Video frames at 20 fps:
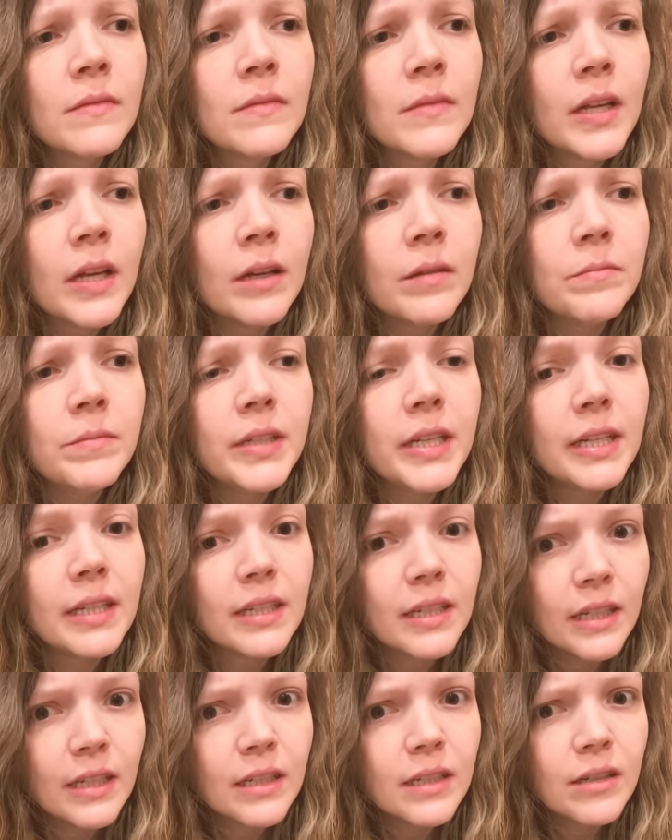Um,
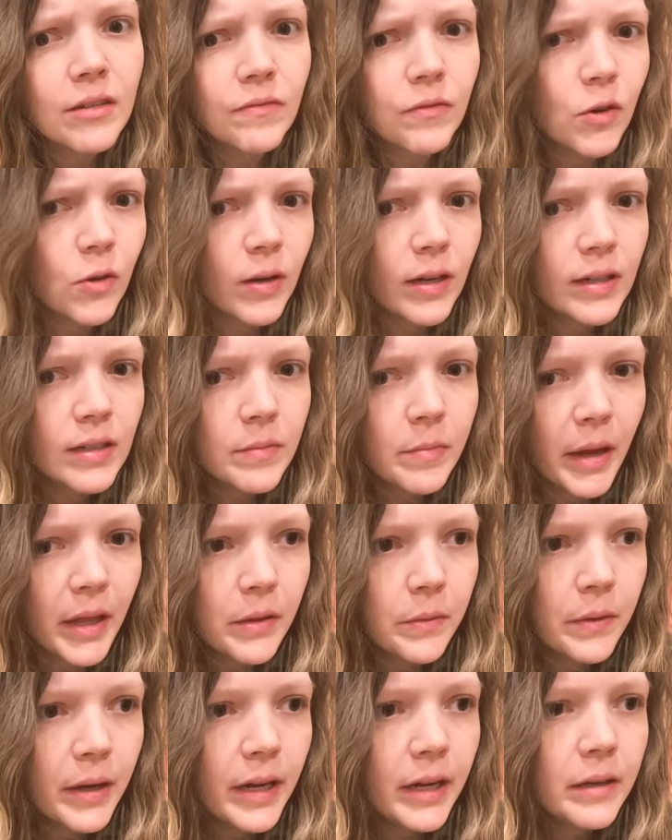distanced, of course, by
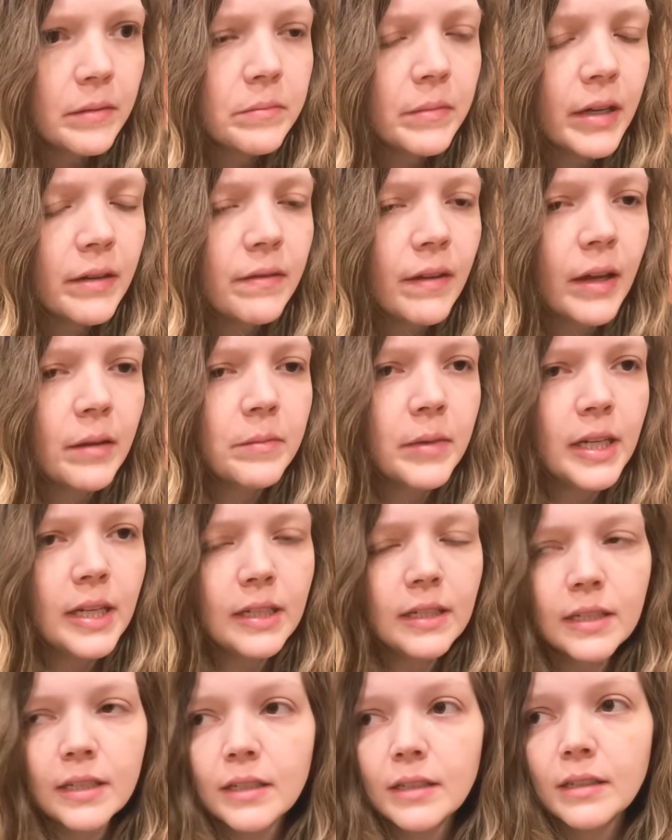the way. My
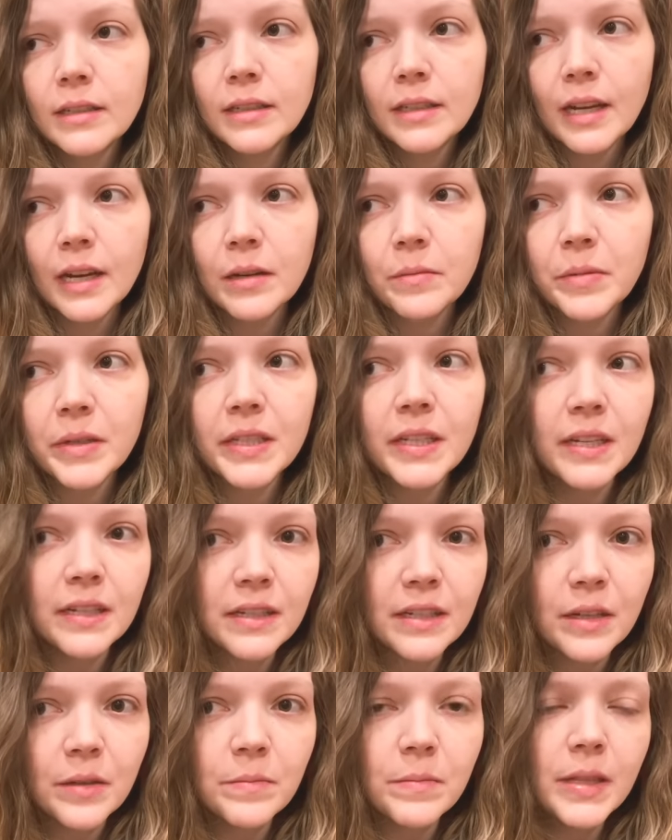family's set up a
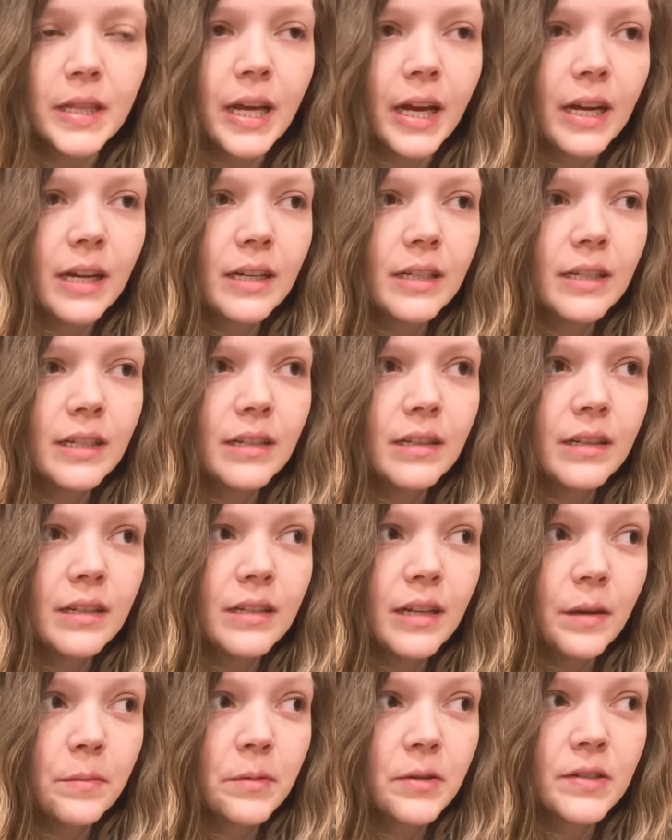system that the
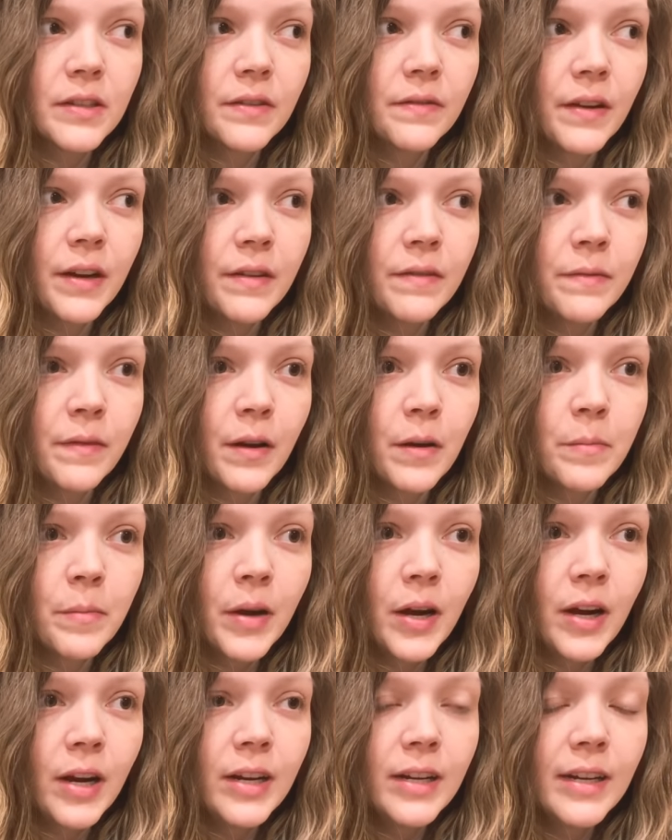tables are very far
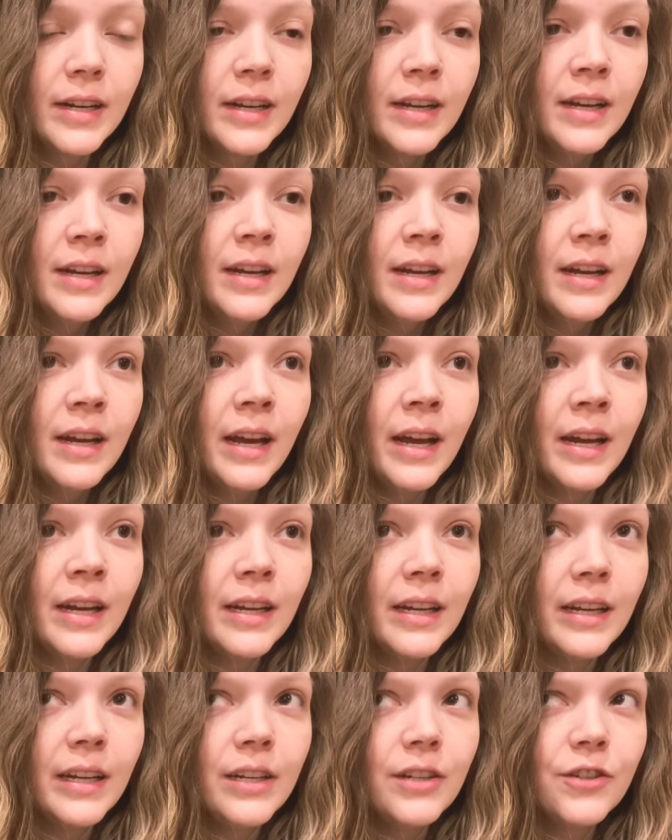apart
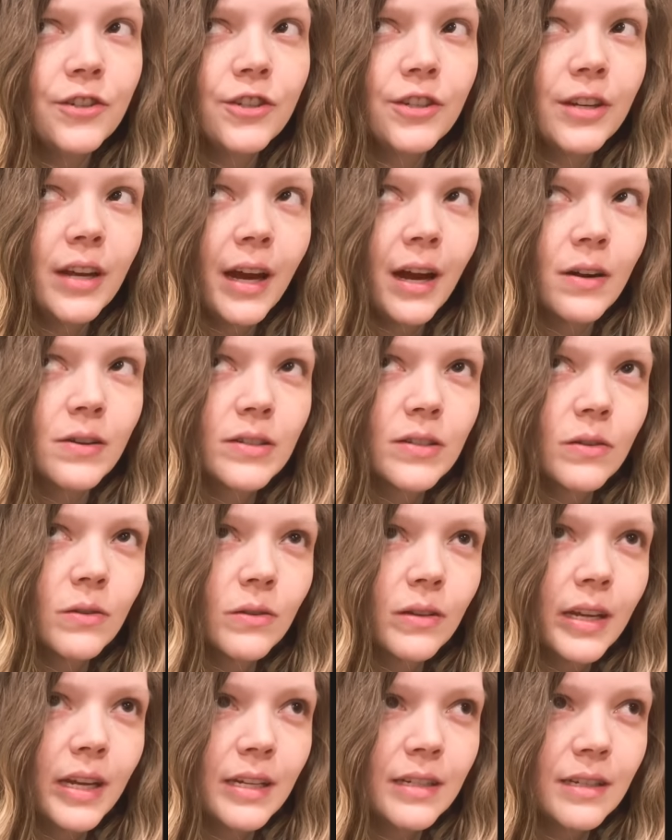and each
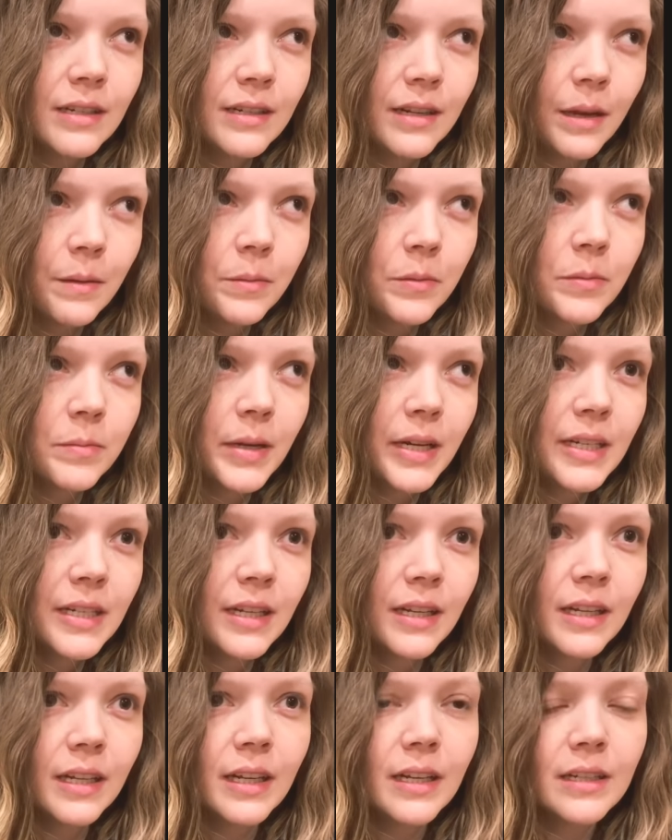household gets a table
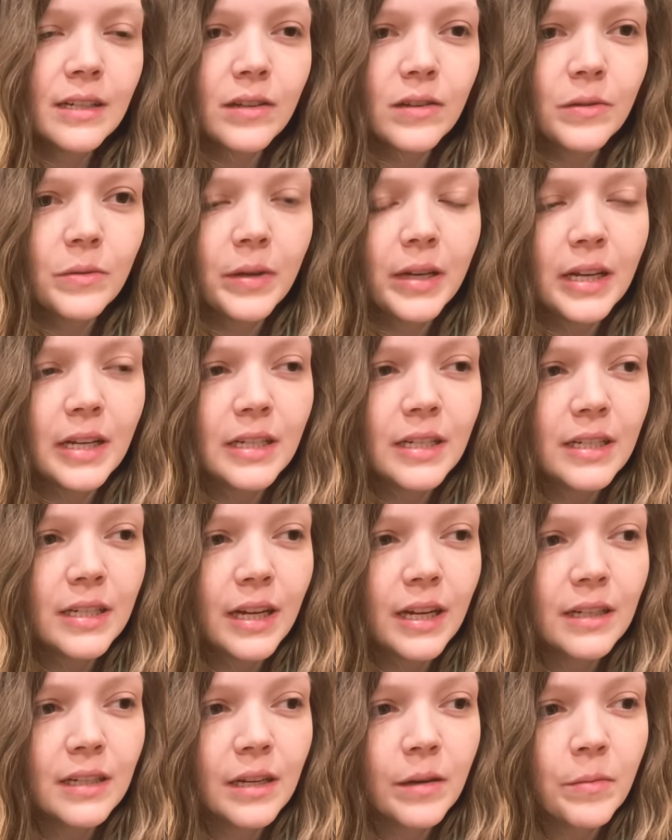basically so that we can
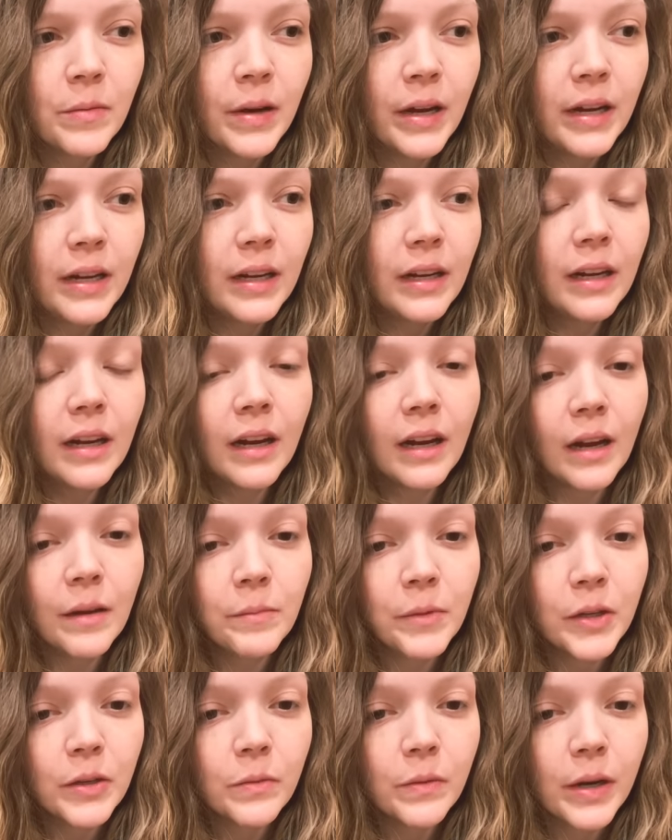stay separated and
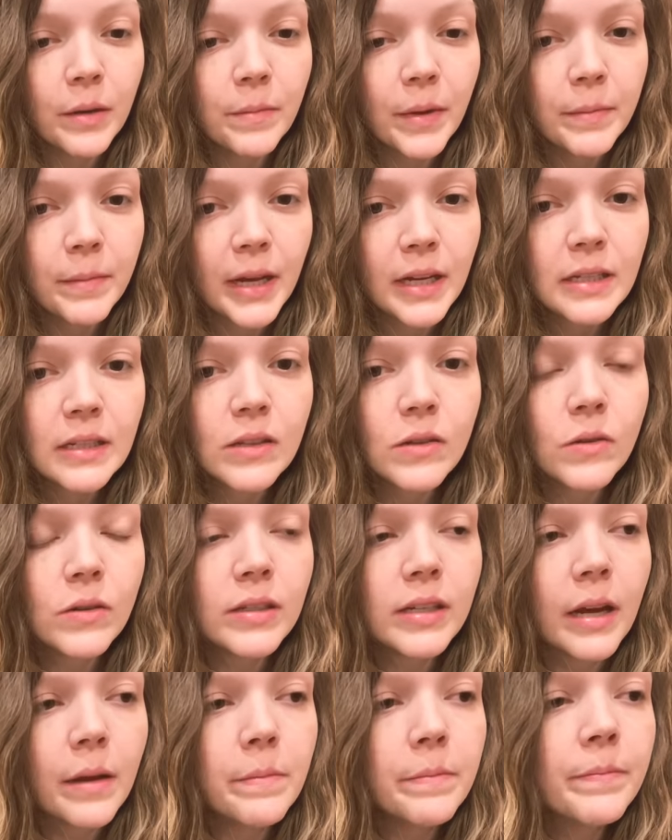I'm going to wear my mask the whole
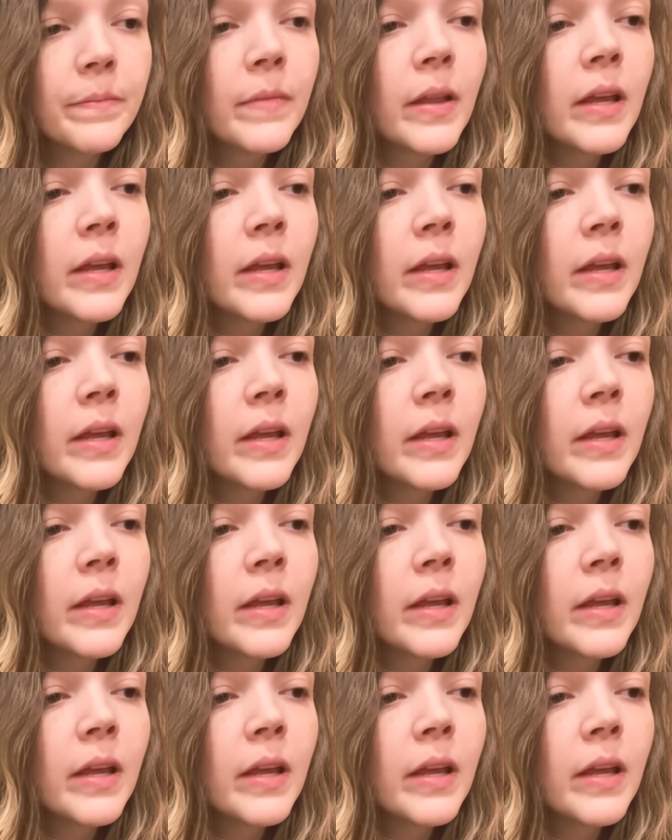time.